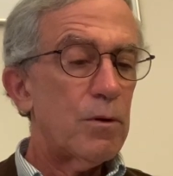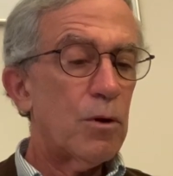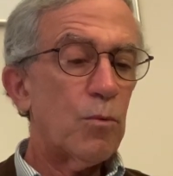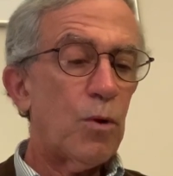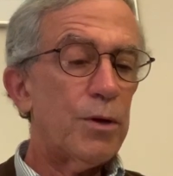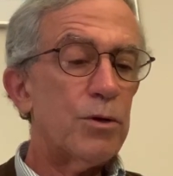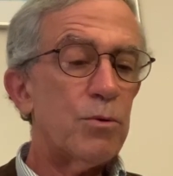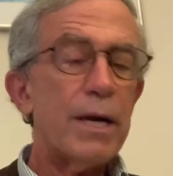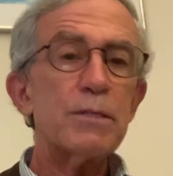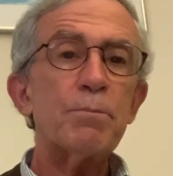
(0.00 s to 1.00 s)
or one
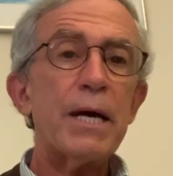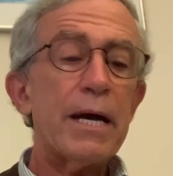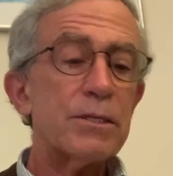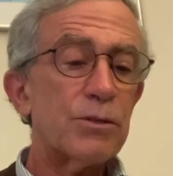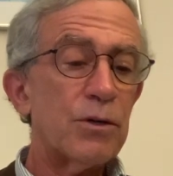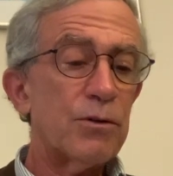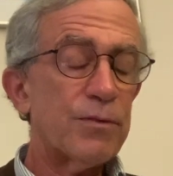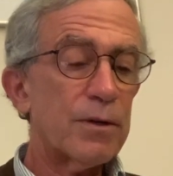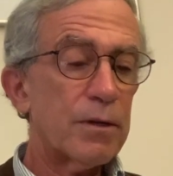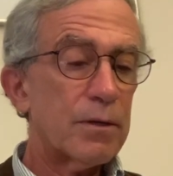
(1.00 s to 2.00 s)
who has passed
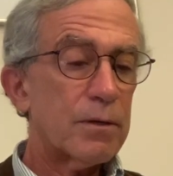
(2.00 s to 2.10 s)
over.